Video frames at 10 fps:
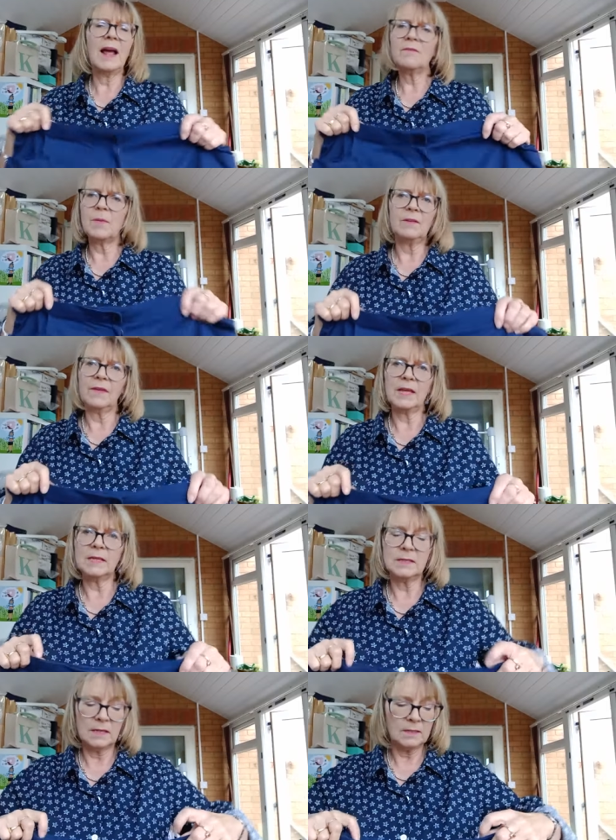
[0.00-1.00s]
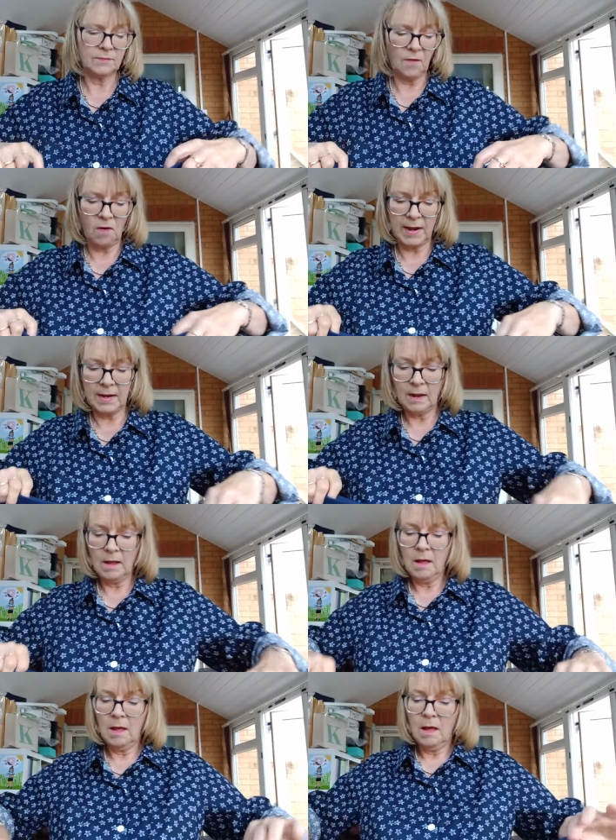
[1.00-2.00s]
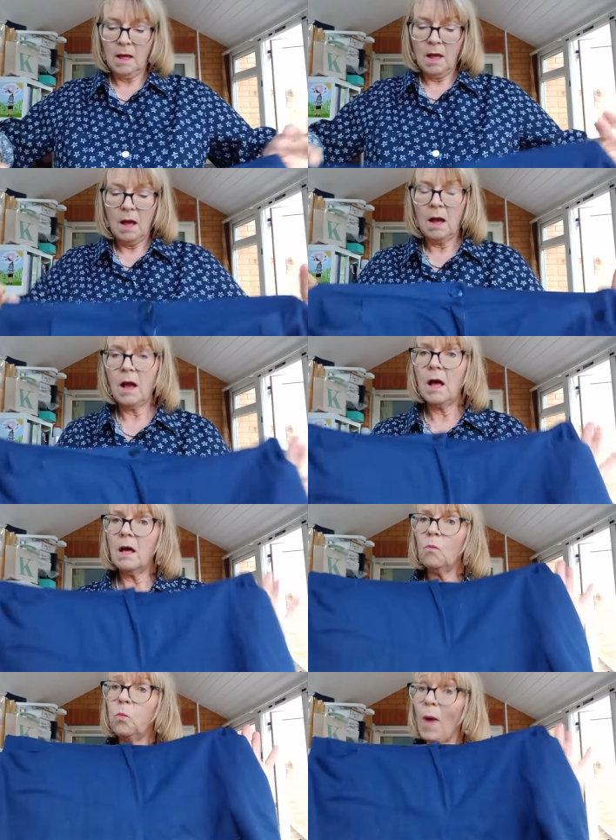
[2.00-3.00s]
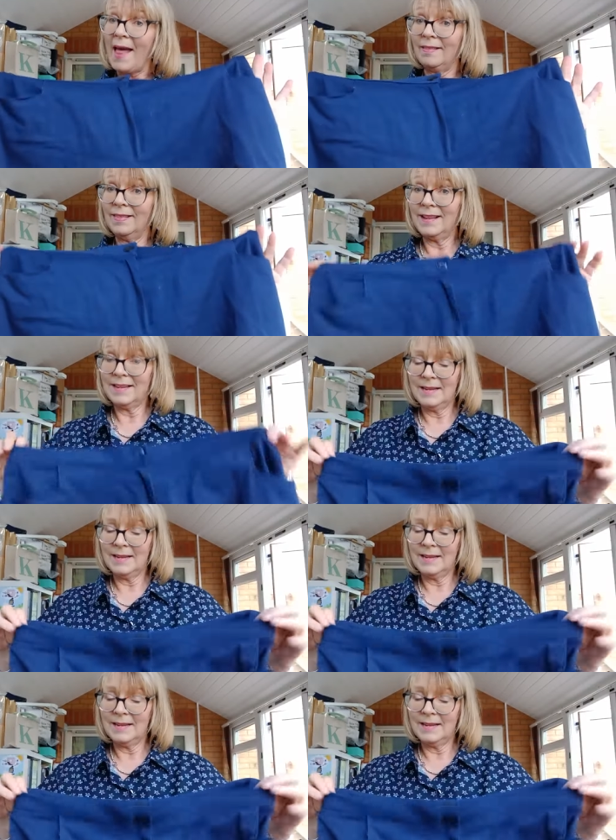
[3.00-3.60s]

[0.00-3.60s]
have a bit of ease, it's fine. Well,